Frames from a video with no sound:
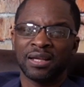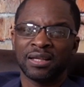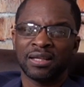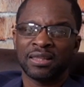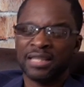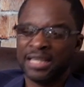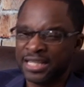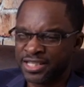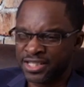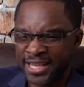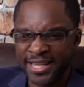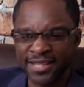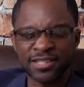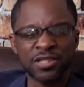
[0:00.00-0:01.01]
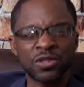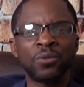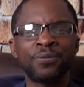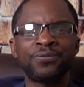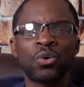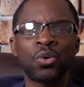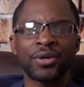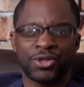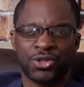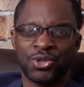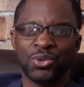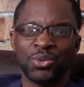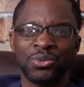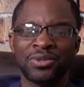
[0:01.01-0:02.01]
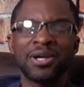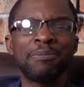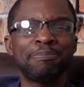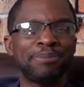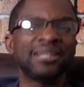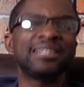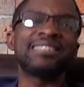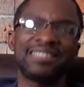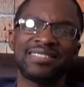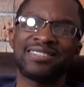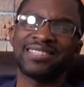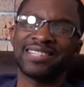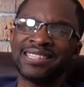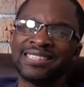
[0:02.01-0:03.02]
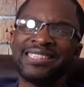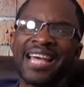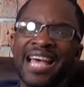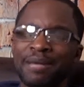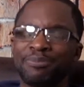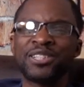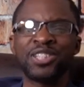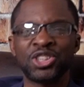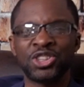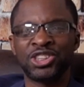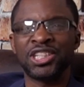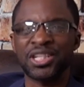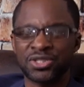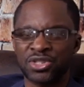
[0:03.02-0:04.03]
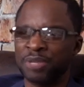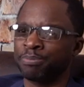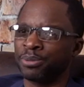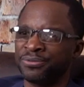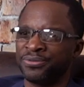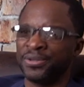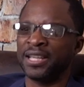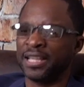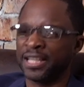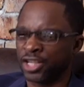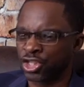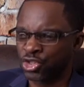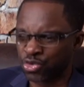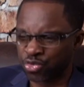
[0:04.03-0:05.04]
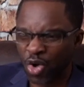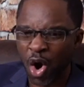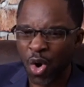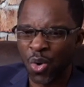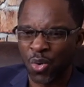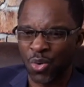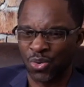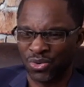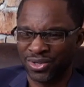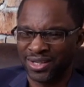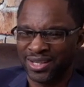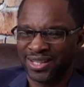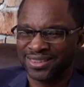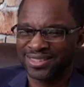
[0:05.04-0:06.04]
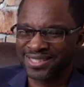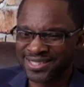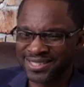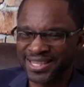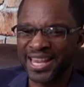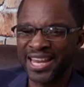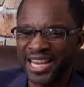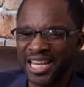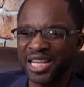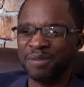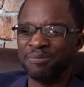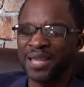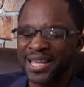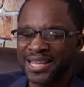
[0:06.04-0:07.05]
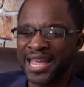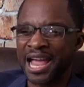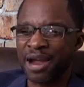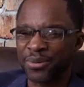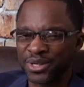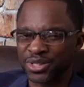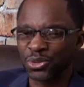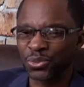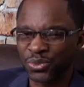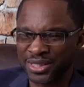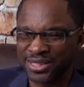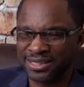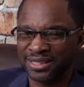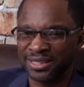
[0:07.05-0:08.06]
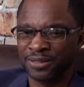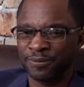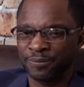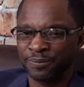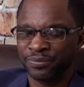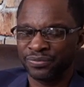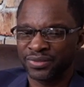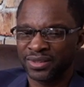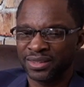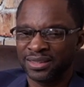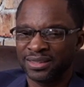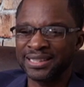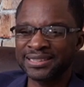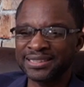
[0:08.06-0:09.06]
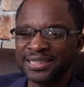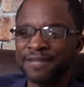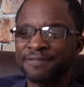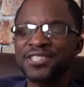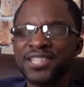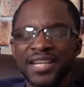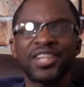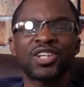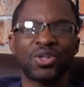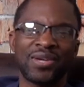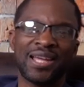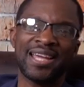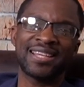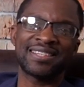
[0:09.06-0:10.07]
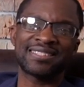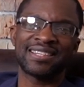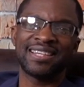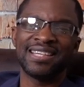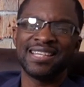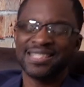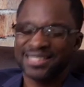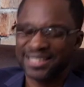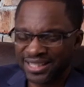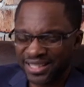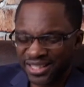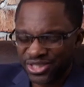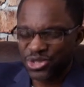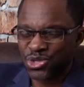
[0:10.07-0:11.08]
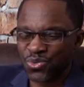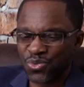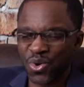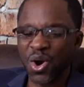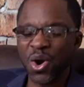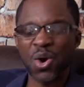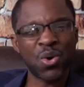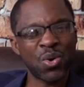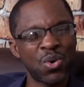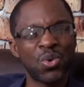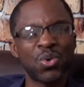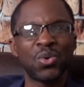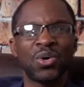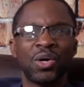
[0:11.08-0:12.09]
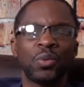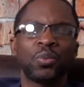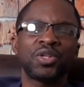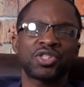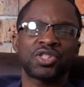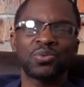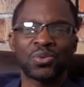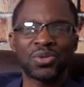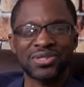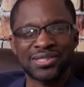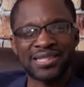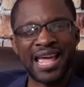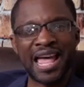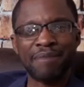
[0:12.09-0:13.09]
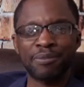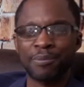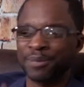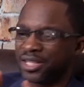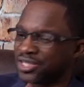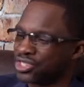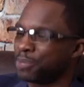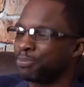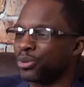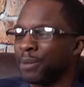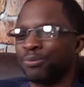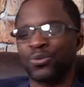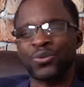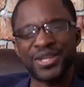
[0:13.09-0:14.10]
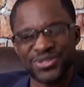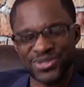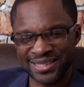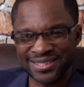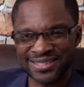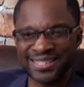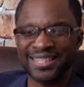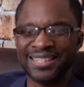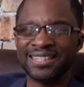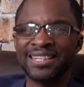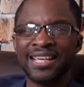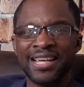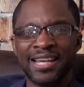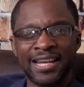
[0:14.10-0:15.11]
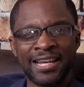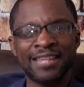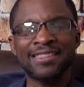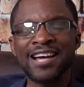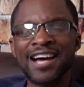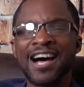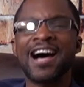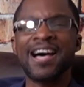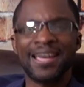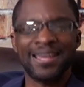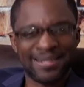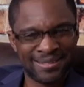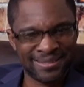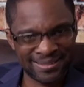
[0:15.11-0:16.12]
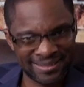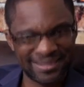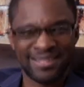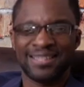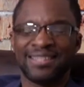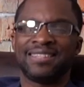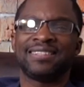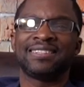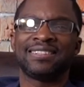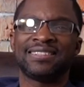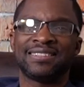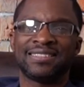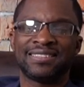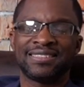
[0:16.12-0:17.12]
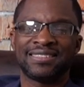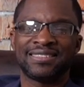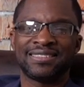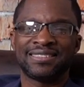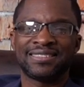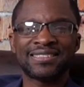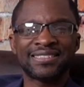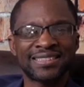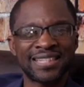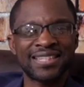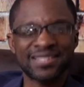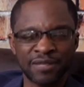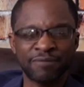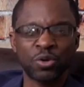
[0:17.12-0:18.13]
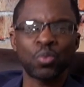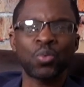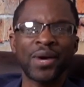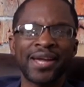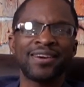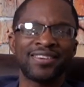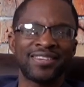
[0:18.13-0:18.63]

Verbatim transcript: Intestinal fortitude, the ability to adapt and adjust and prevent and control, the same characteristic that Shevchenko has. She can control what she wants to happen because the preparation is in and the heightened sense of awareness